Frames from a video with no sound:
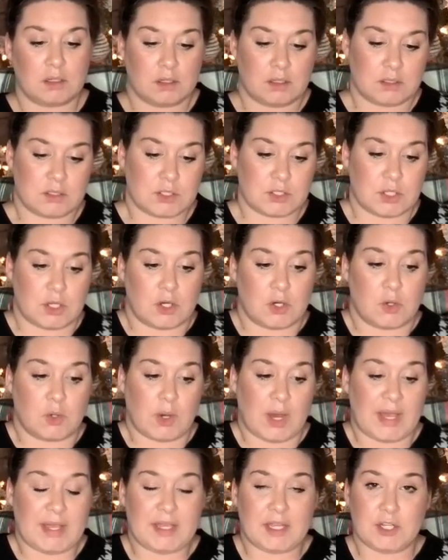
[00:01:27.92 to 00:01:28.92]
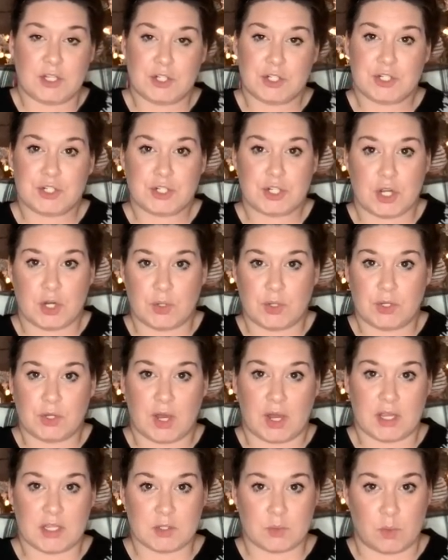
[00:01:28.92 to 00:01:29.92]
so I can show you
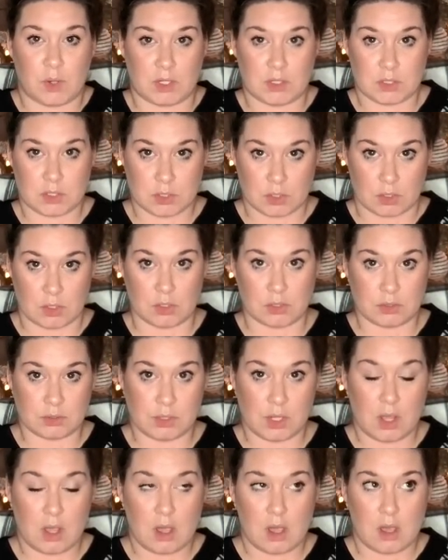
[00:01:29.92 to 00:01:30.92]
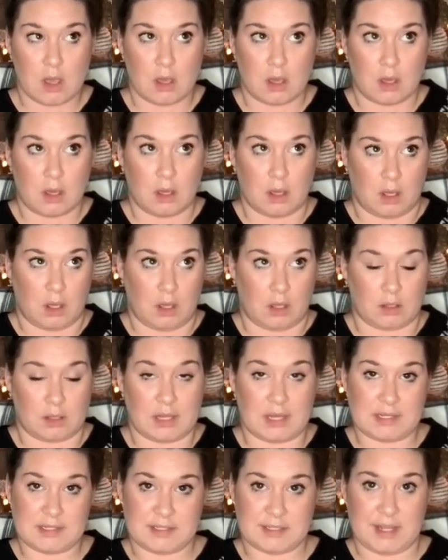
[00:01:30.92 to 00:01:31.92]
guys what sold. Uh,
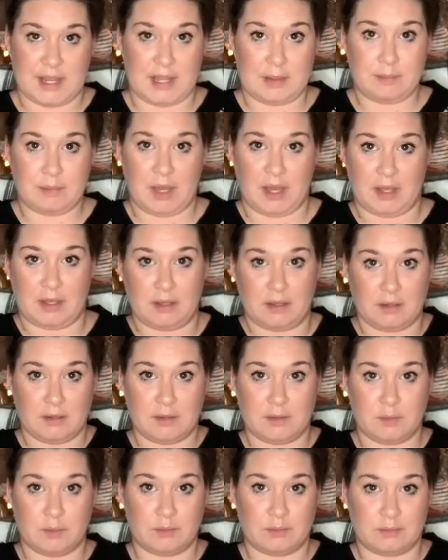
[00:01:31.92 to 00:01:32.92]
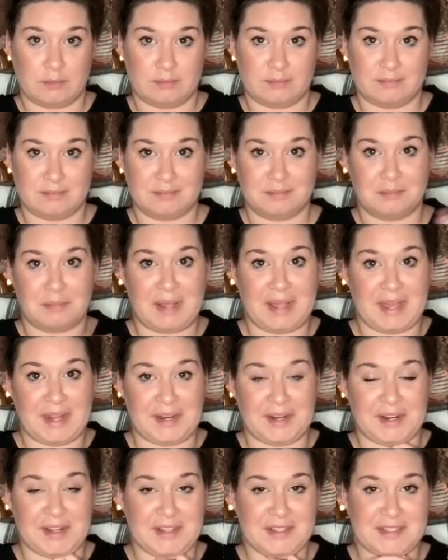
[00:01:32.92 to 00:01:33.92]
last time I my
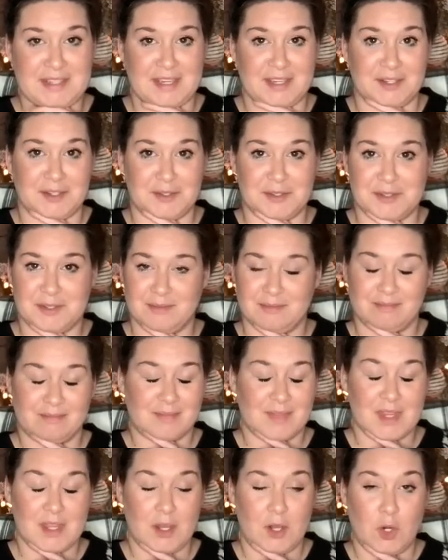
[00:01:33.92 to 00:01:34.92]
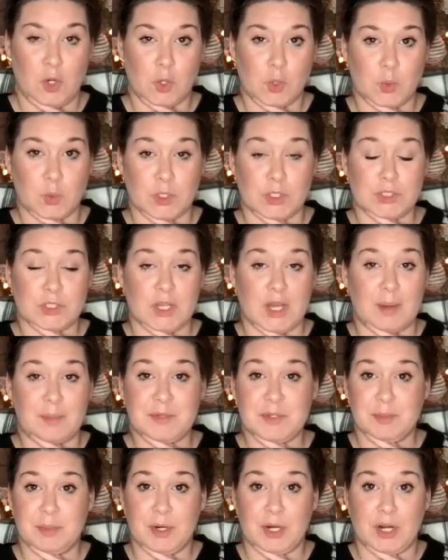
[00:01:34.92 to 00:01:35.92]
editing skills weren't up
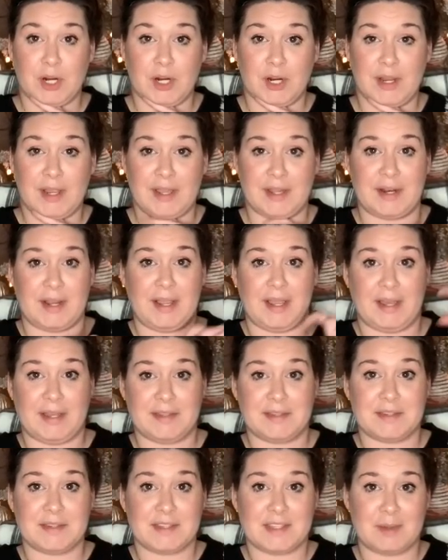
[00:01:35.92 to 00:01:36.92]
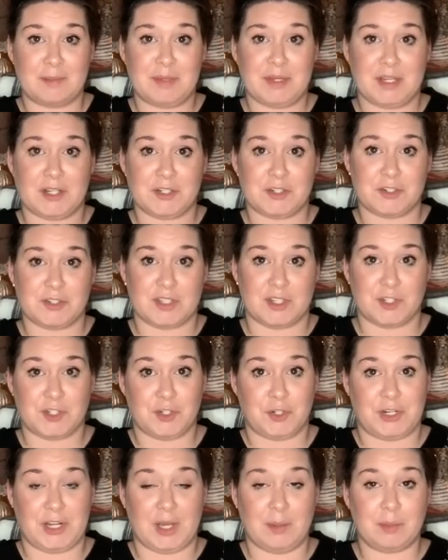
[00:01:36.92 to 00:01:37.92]
to par and I had some pictures that
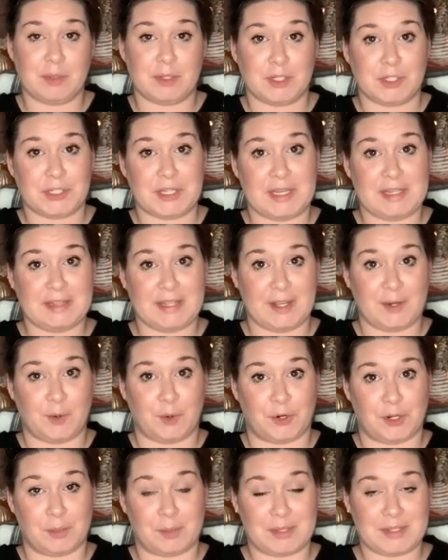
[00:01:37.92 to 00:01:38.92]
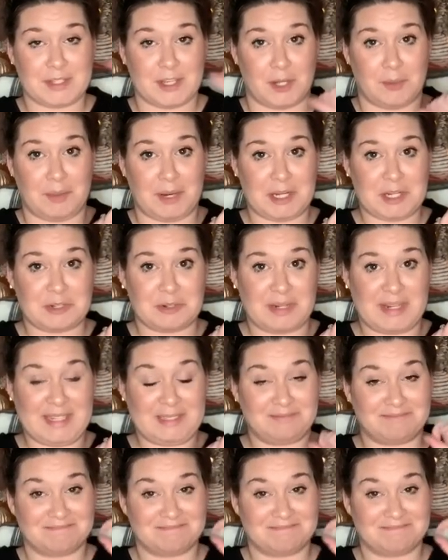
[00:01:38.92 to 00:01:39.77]
showed up looking like ornaments on my tree.